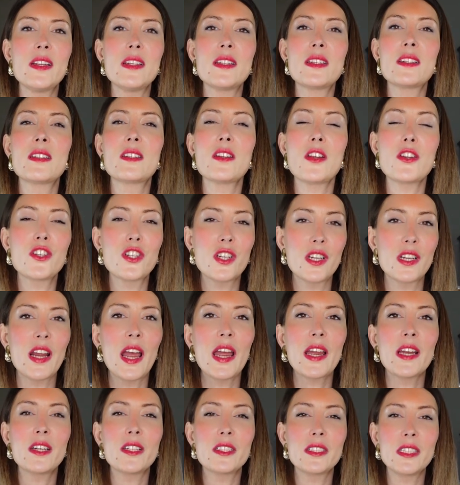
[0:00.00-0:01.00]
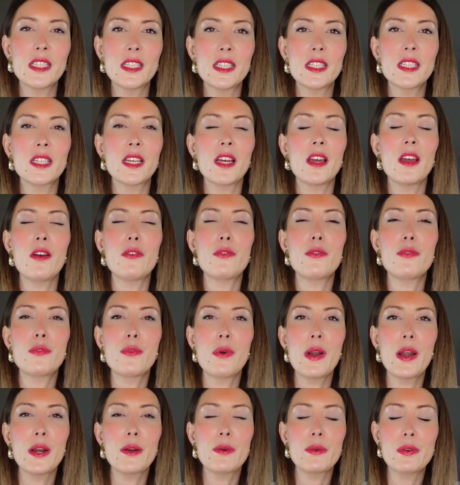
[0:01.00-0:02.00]
is such an iconic
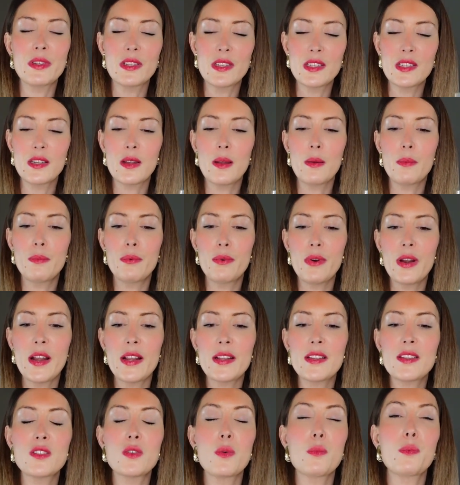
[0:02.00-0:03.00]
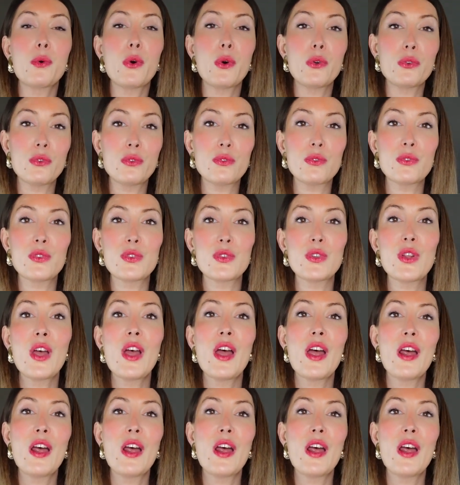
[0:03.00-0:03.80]
fragrance brand, so pronounce